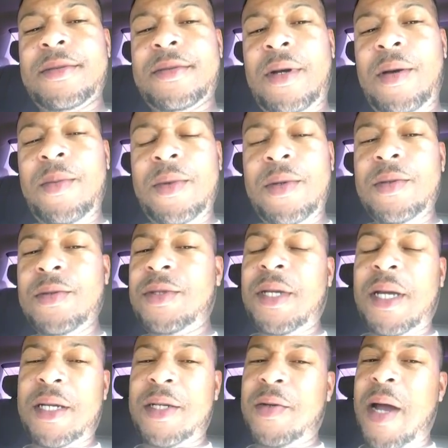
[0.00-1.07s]

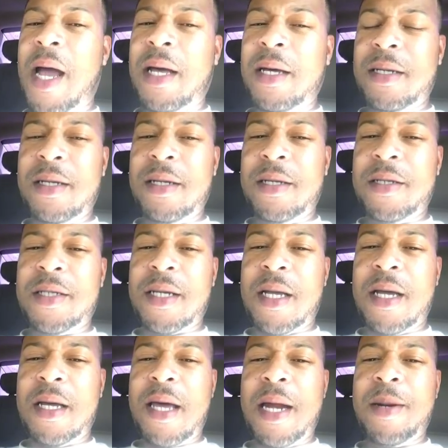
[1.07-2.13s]
homosexuality is
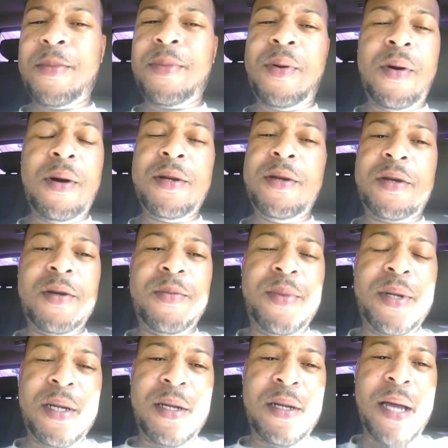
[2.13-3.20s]
that important. You could
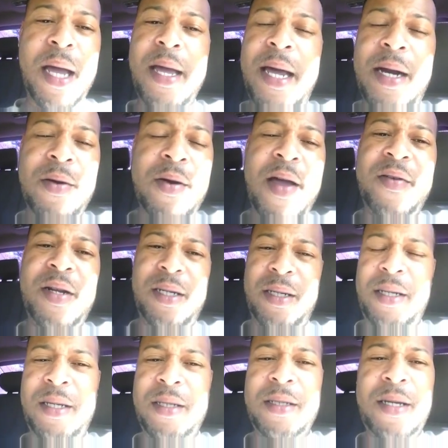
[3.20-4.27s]
be gay. I don't have nothing
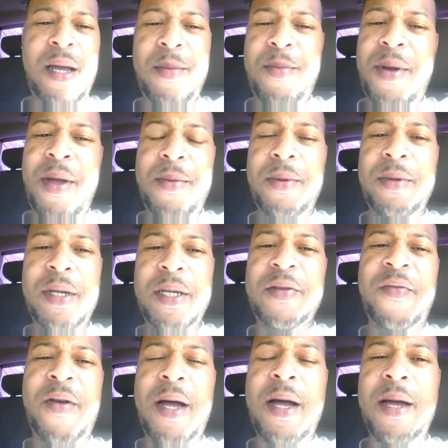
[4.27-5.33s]
against gay people. That's
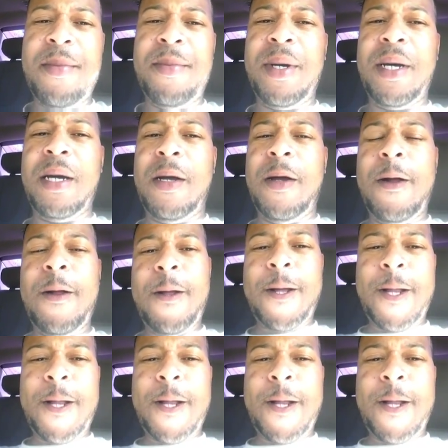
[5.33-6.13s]
fine, but